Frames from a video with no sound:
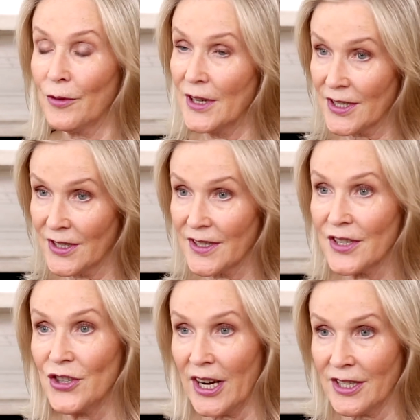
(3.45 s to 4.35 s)
for instance,
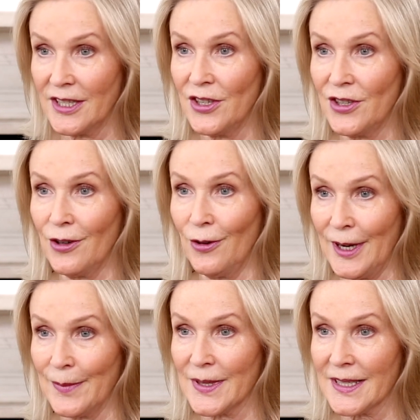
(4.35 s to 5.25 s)
injected into your
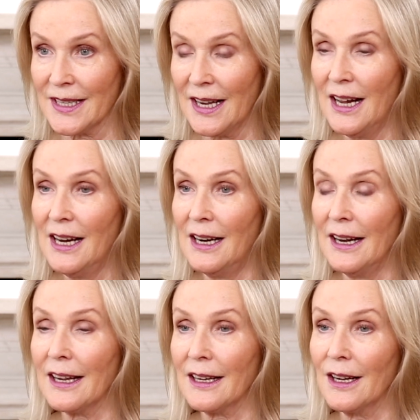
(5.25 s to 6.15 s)
lips,
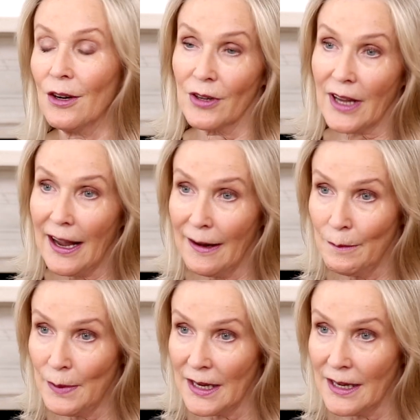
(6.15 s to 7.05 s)
it
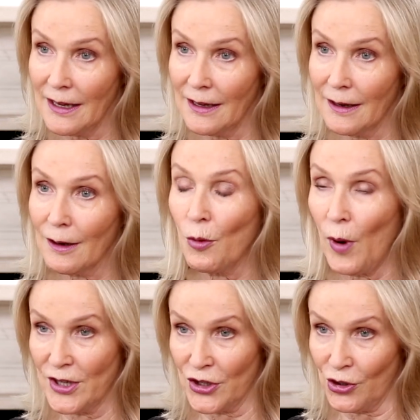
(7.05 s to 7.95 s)
can be
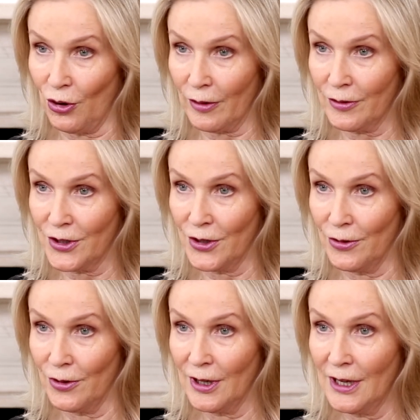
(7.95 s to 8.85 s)
quite a shock to
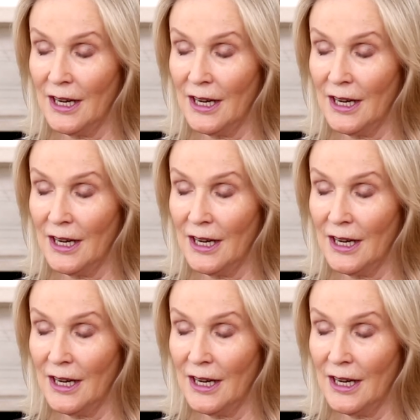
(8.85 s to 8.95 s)
you.